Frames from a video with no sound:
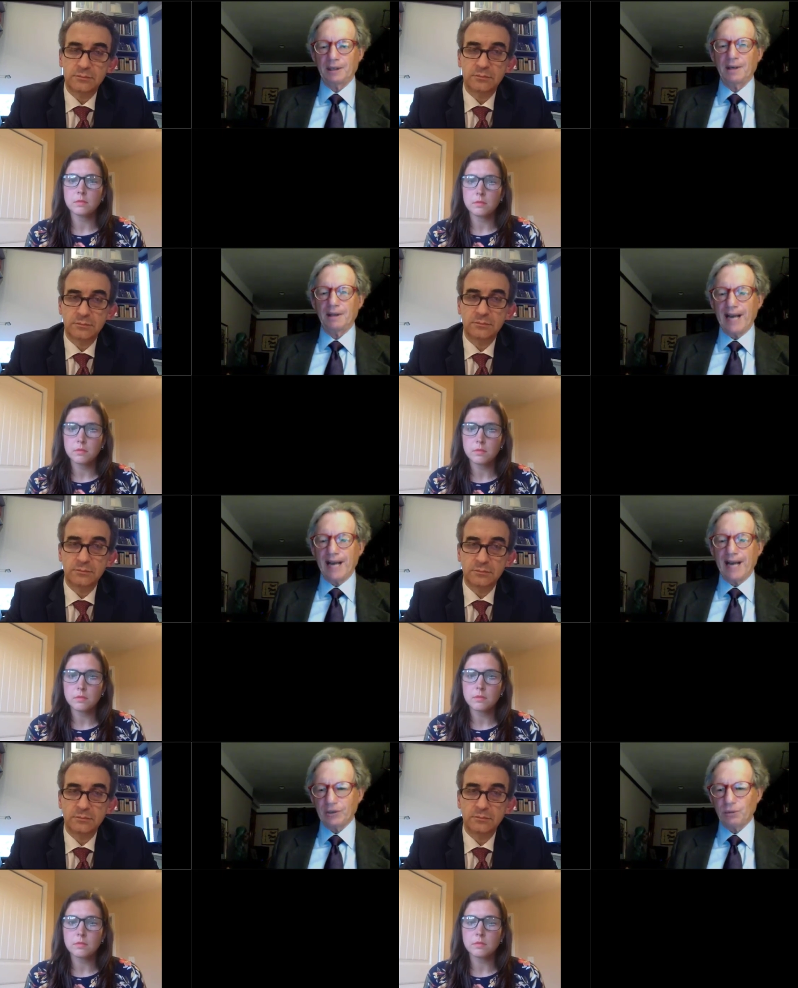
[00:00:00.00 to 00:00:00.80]

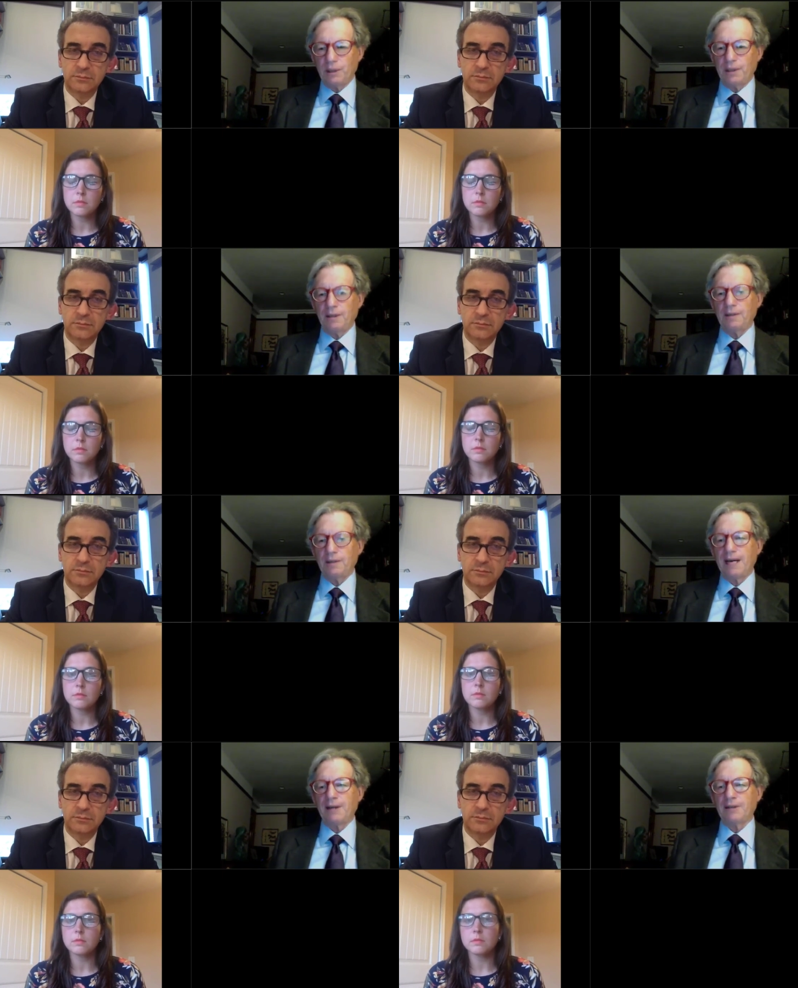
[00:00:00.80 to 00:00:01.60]
Speaker 1: That's where
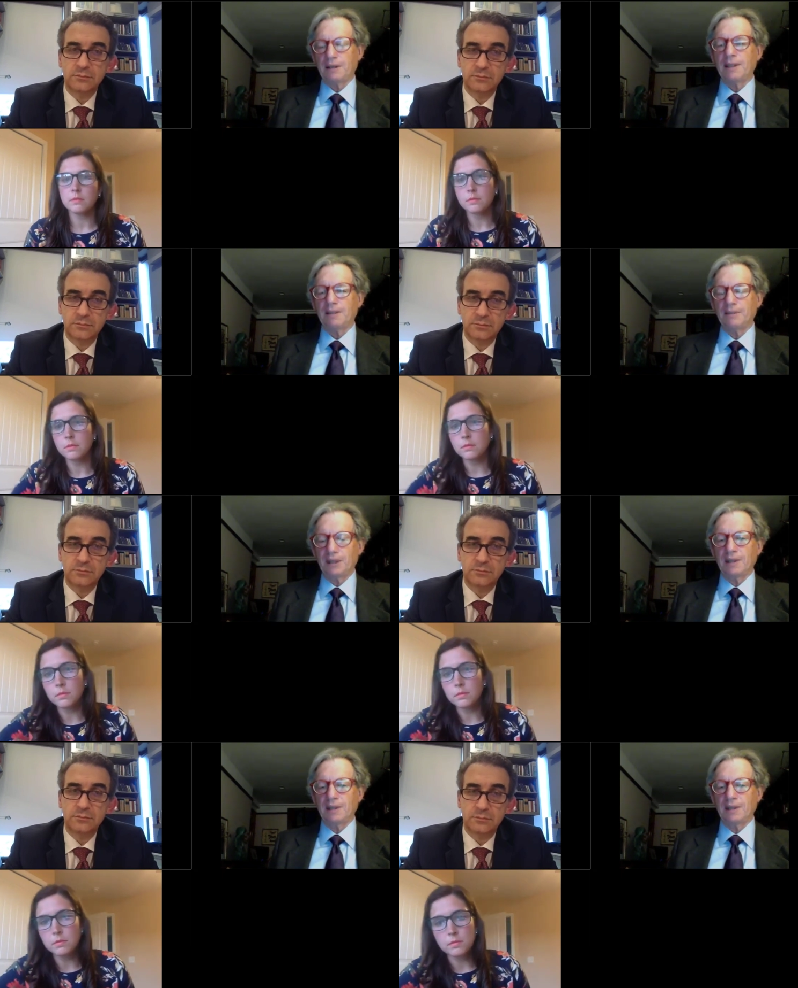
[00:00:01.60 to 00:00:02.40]
character comes in.
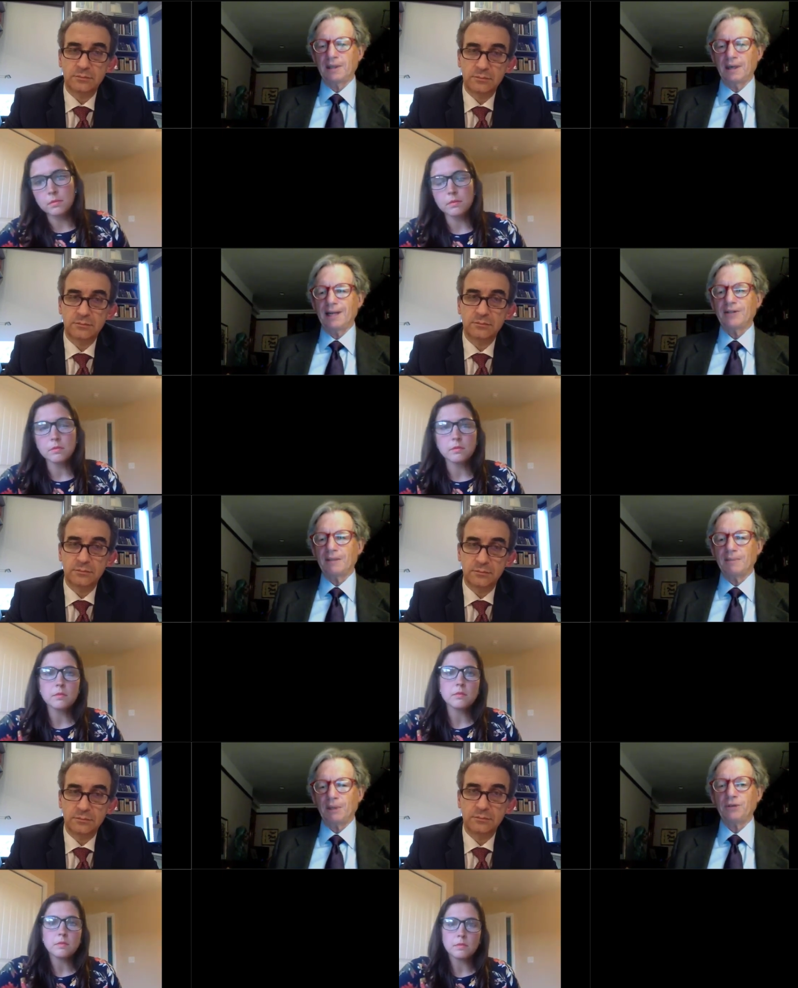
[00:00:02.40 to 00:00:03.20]
That's the
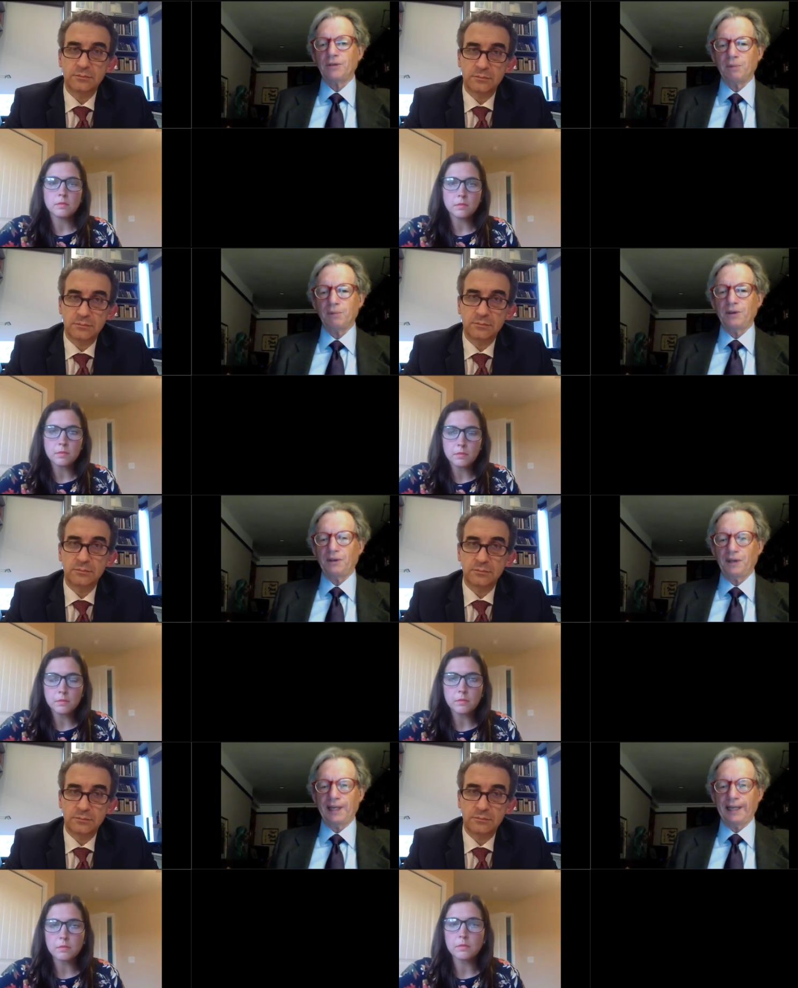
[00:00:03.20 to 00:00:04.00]
most important
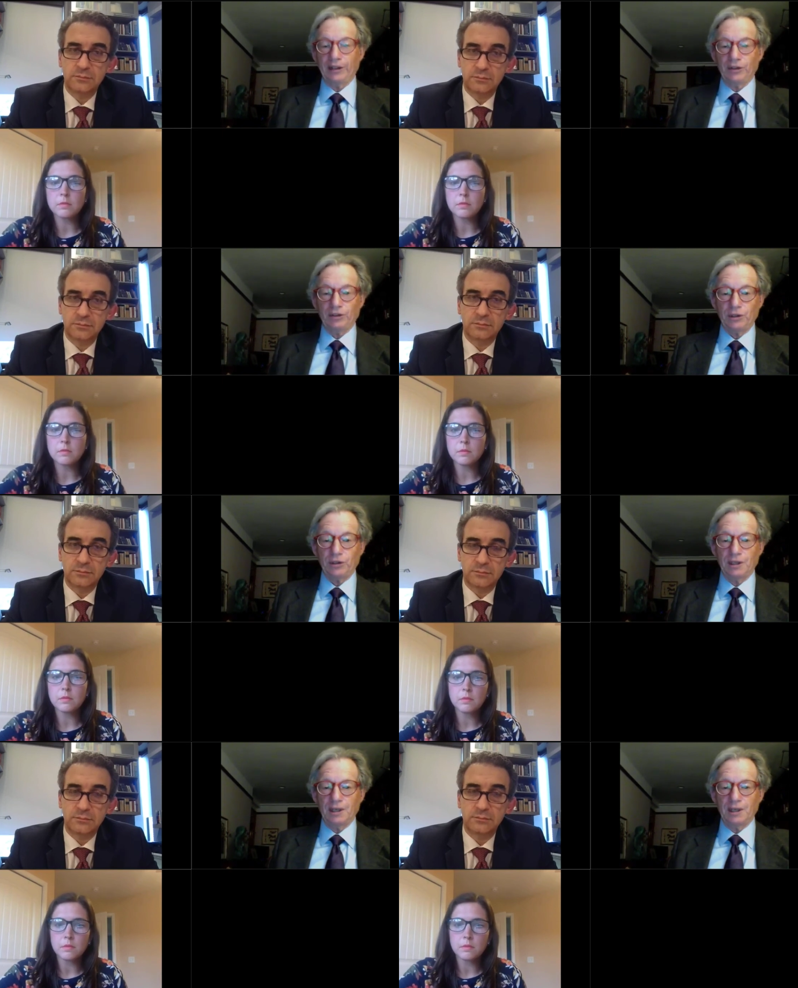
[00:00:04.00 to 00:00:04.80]
thing in a surgeon
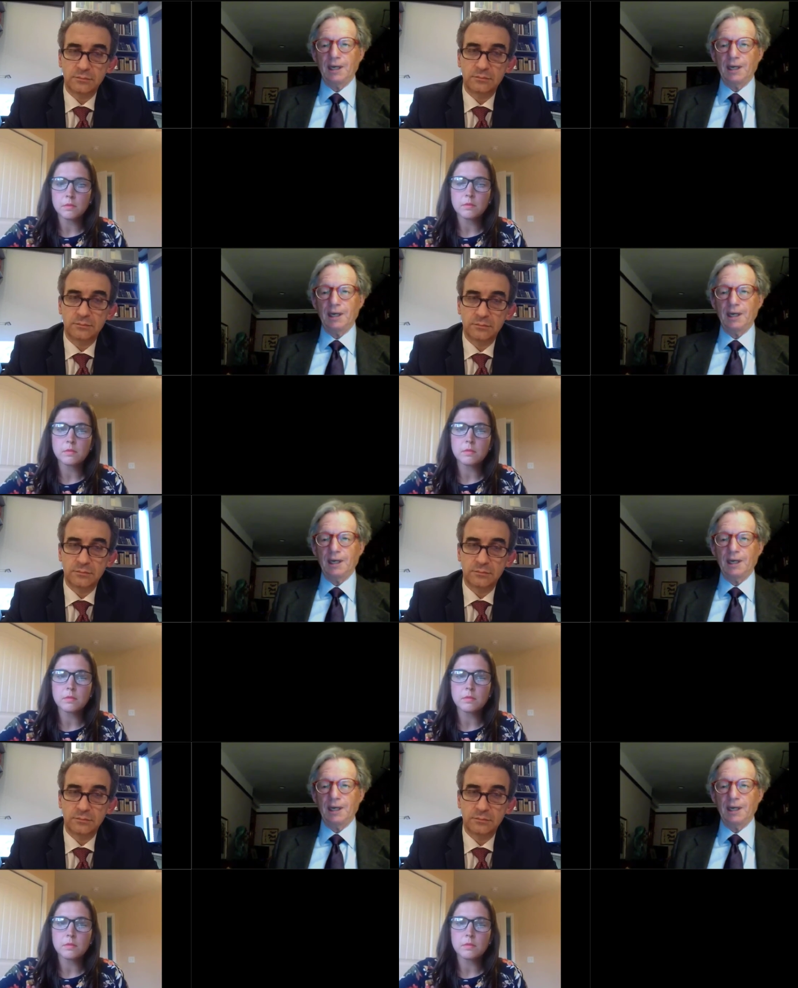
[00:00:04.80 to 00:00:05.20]
is